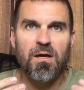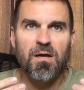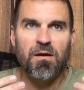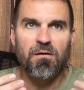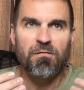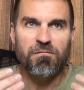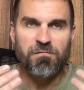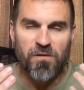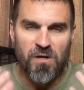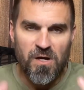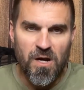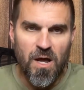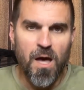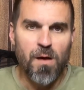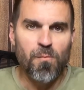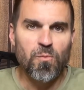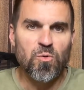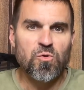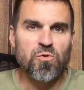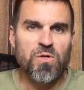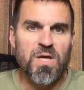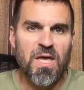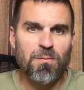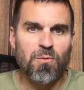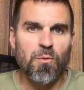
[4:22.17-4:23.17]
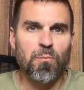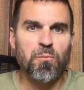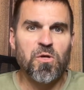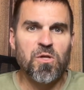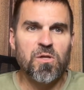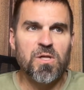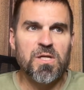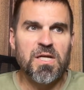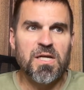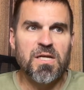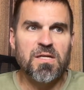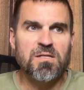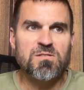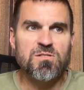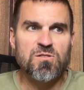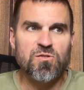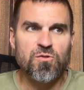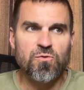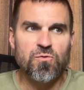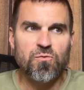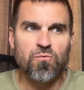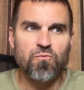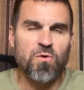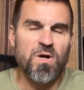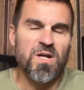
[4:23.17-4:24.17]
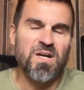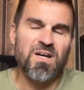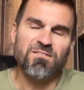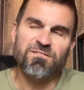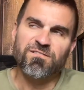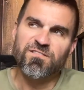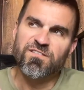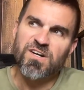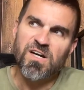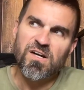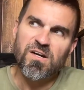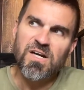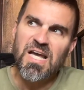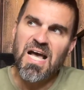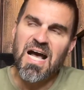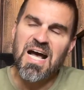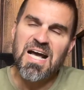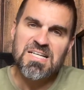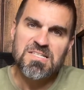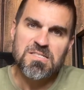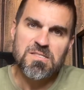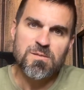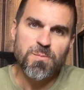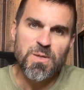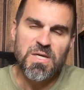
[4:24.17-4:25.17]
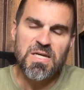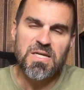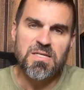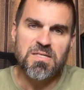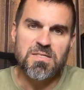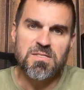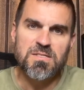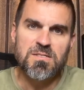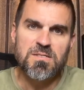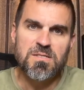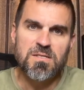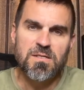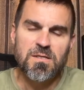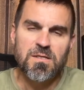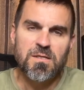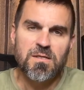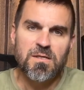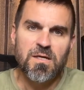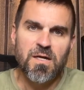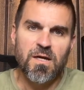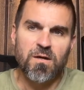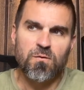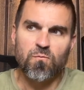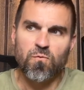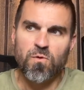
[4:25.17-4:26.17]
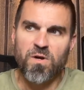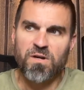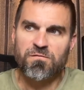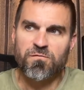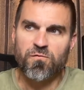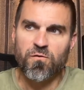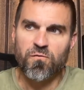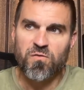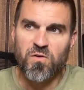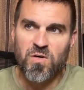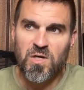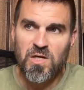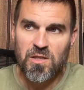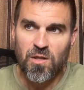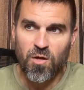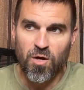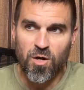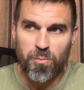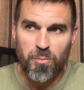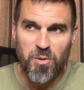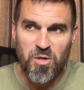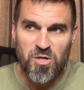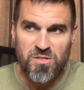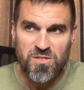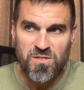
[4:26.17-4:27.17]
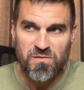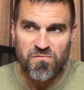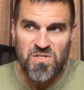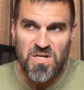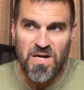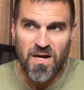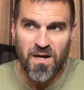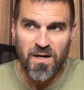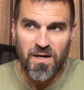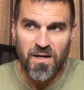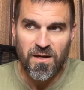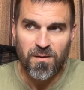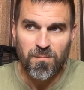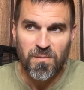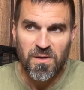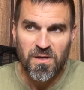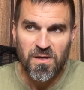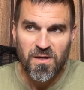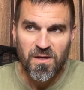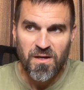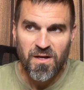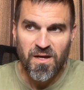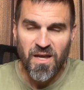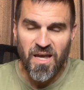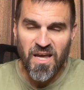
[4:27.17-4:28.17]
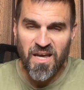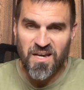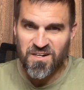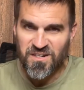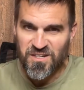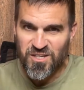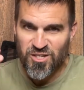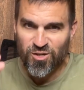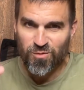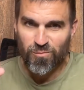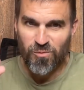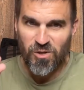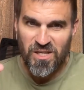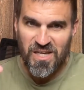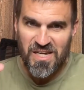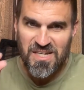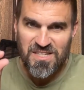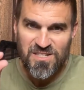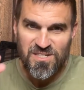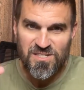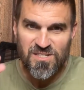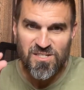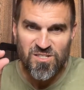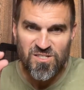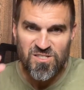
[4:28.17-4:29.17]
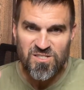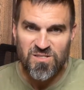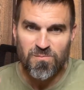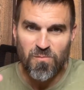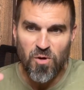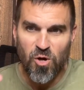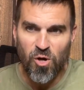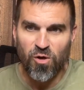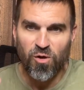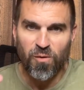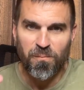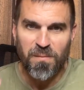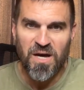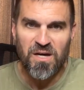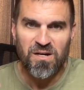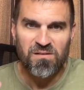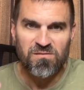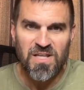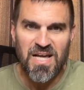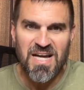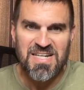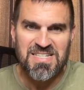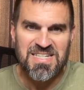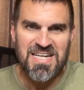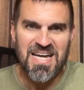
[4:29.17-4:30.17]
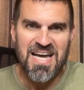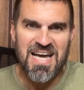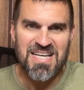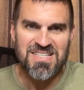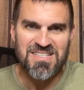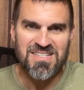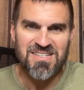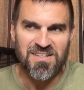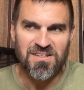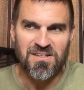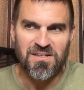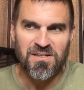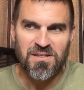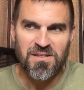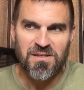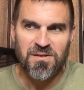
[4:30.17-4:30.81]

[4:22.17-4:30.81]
a phenomenal capability to run at very high speeds and run for very long periods of time and accumulate just a small amount of lactic acid.